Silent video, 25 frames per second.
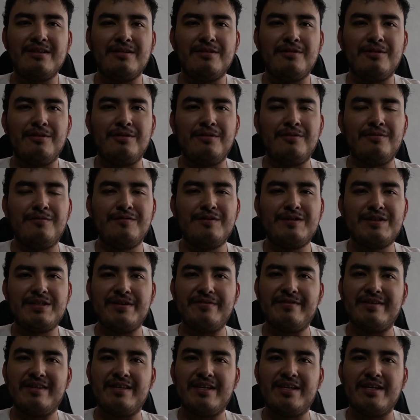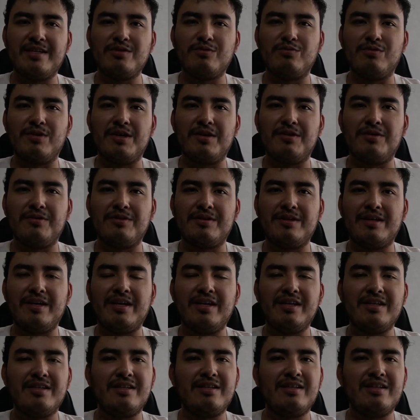of 7 days without
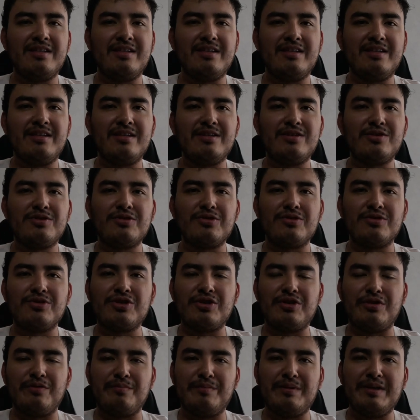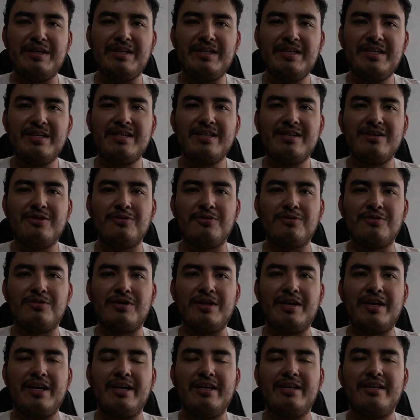any social media
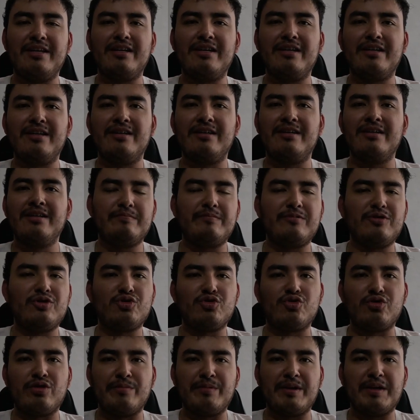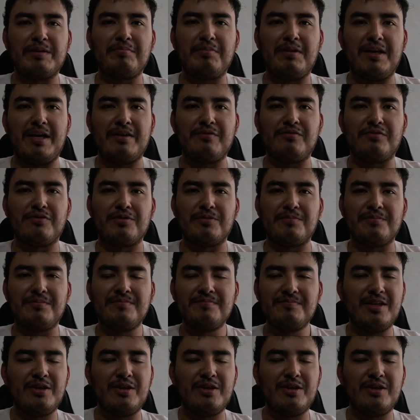or any streaming platform.